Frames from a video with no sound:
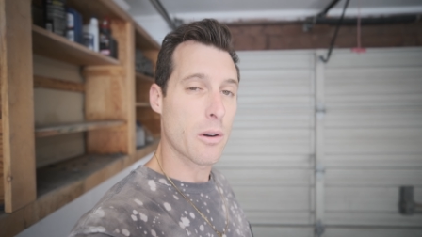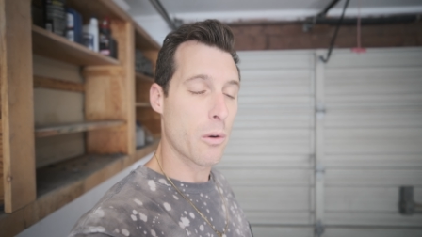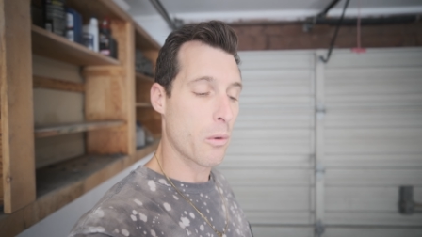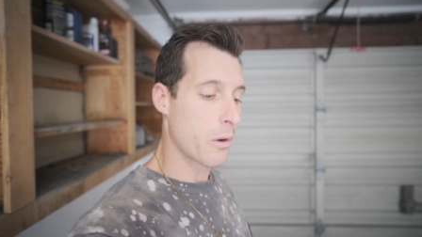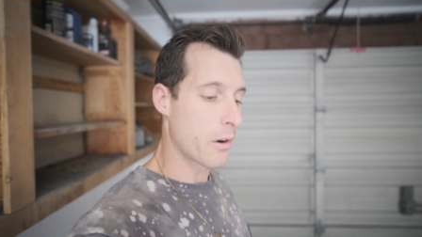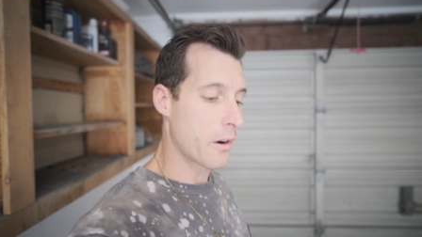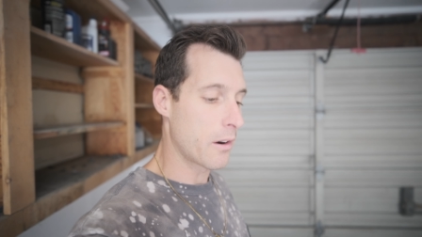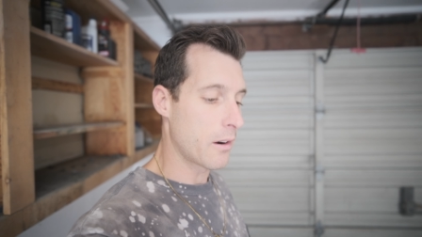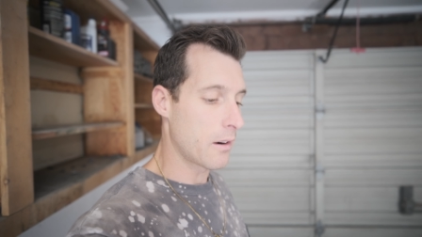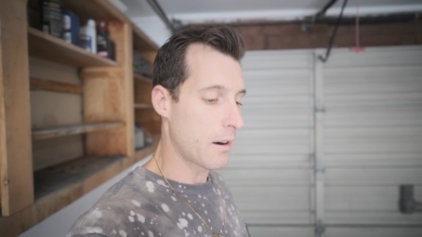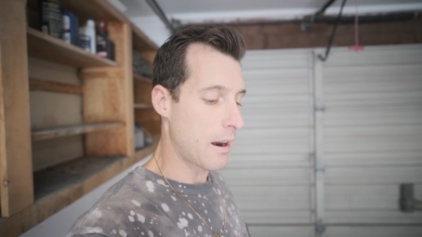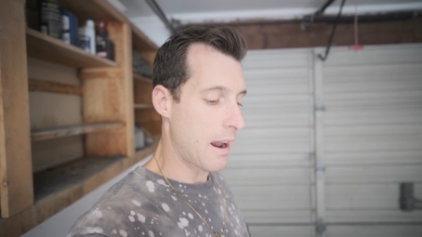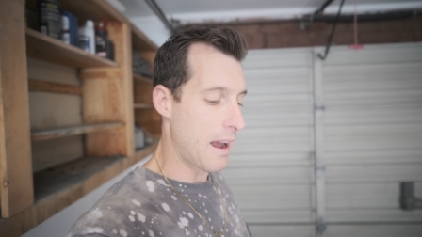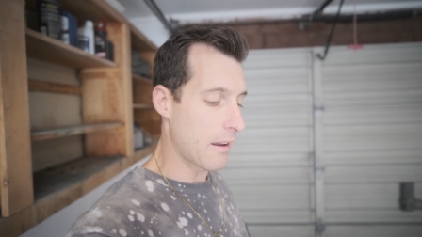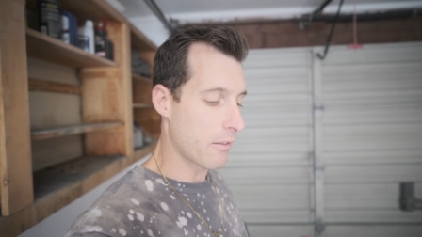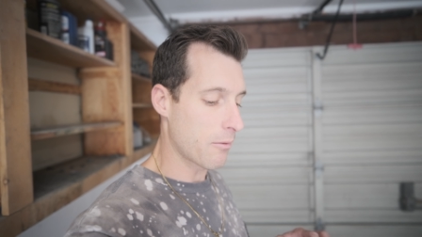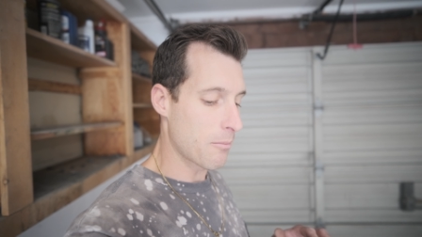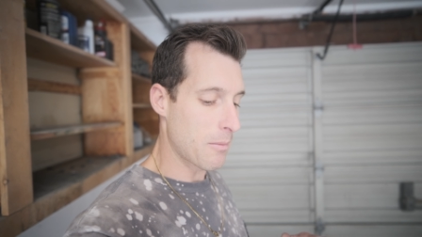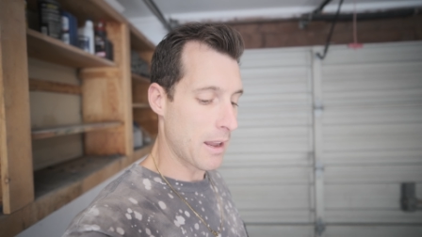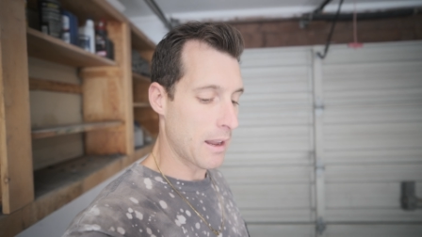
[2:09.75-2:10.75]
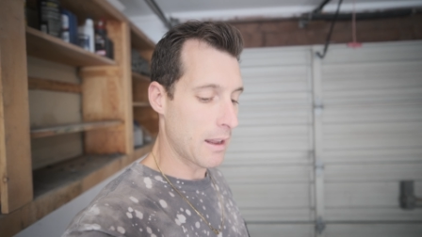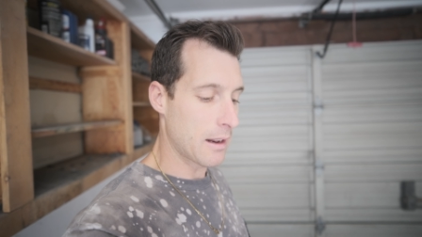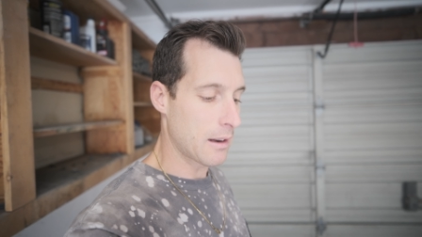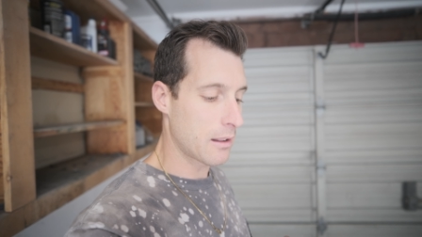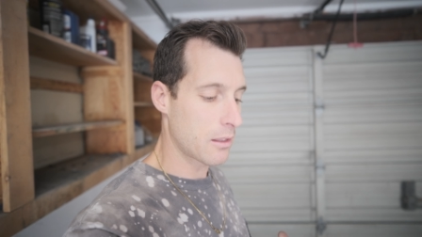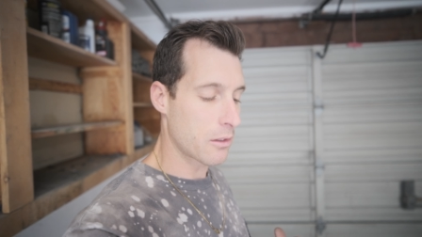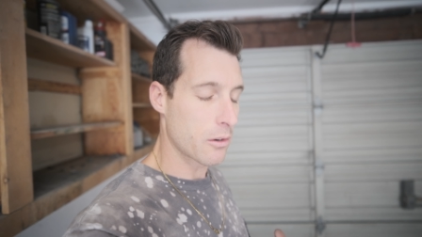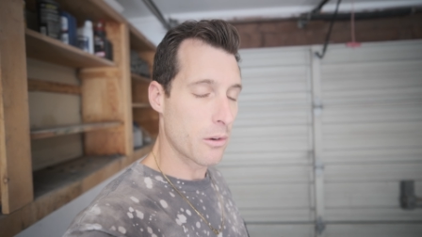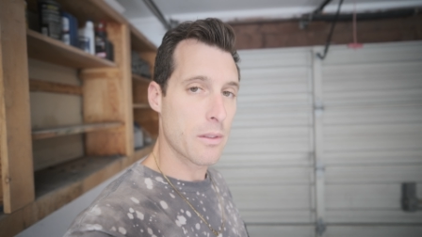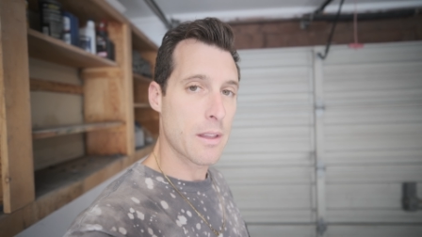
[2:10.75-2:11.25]
order I've
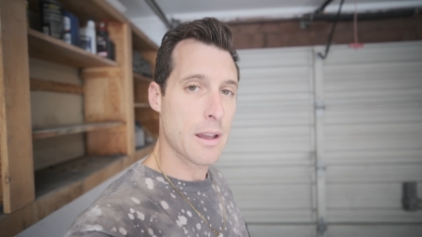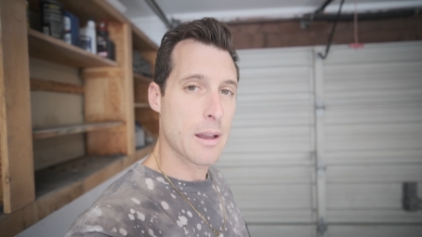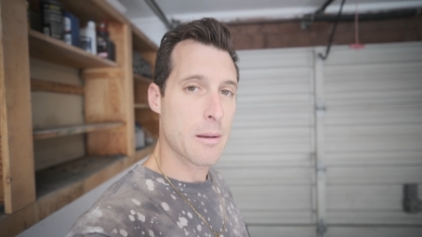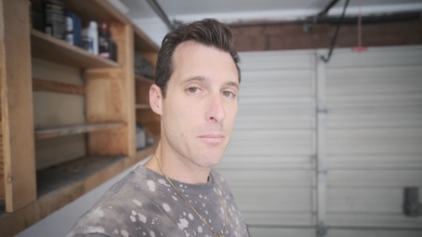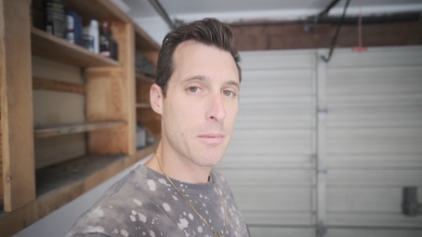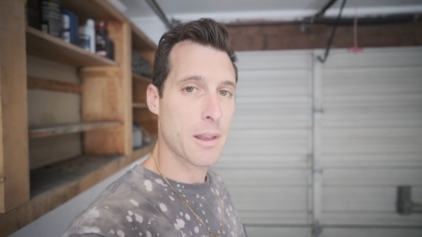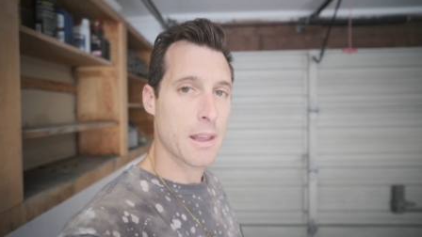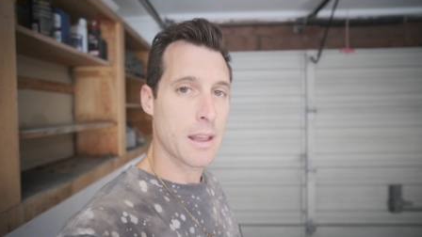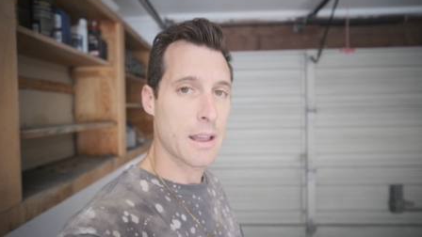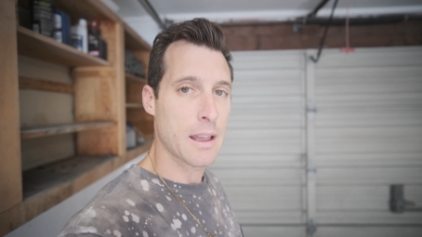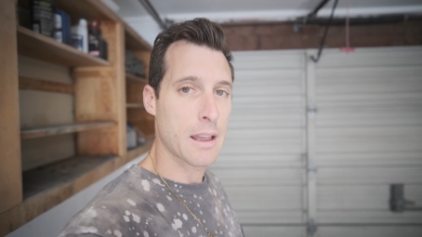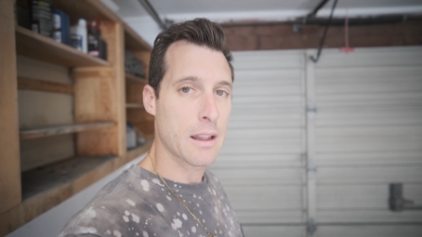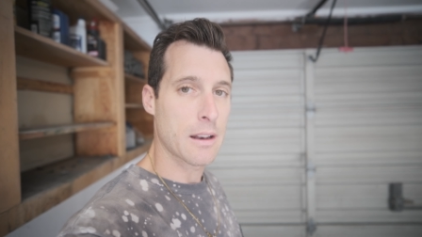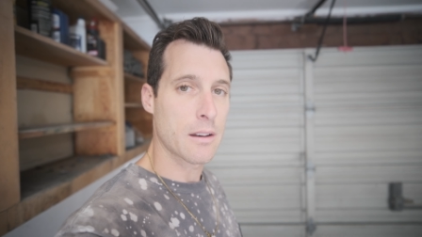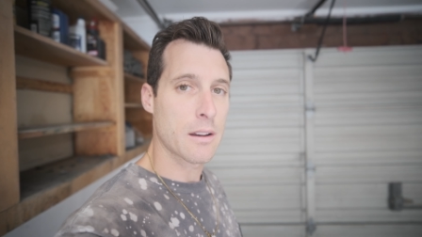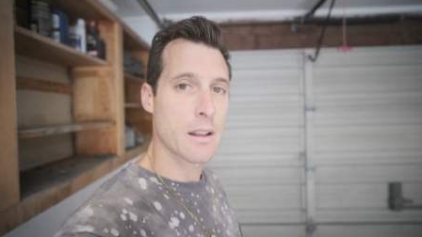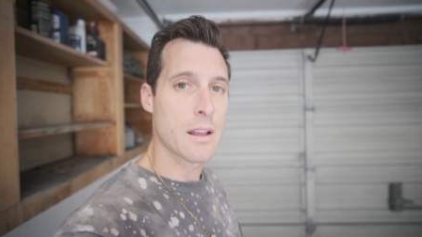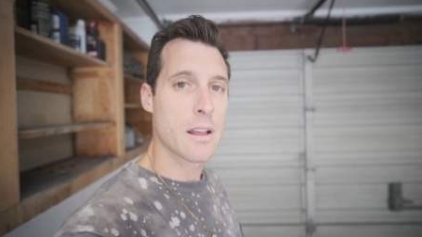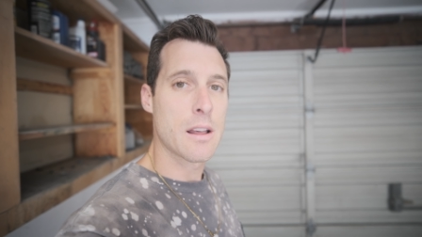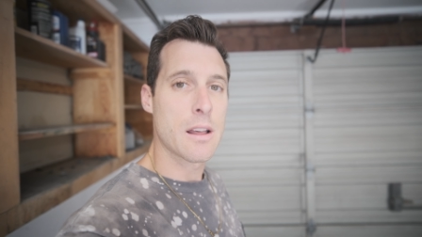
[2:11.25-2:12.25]
made through them, and